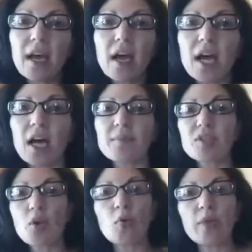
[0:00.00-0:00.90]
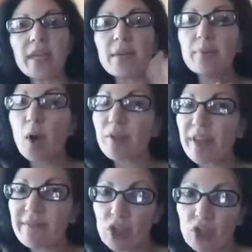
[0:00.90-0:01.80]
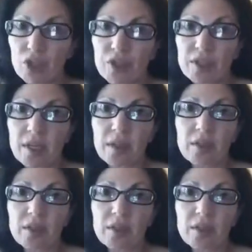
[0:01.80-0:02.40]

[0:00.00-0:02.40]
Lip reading: So we both have learned